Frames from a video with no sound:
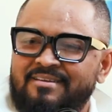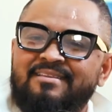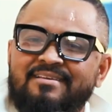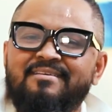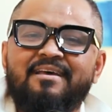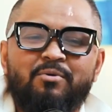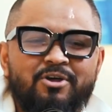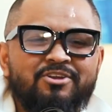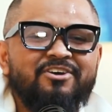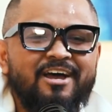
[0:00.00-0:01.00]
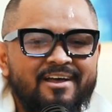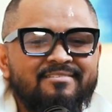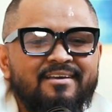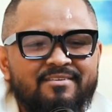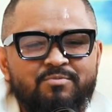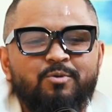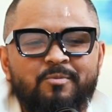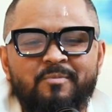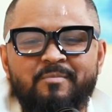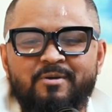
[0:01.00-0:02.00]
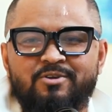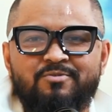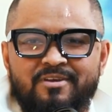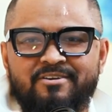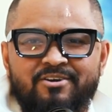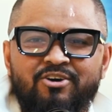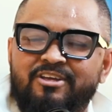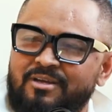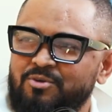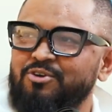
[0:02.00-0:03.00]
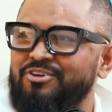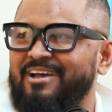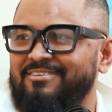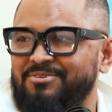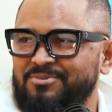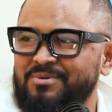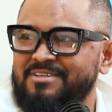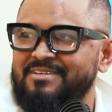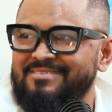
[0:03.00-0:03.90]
things that I wanted to ask at this moment, but because we are recording, I'm not going to ask those questions.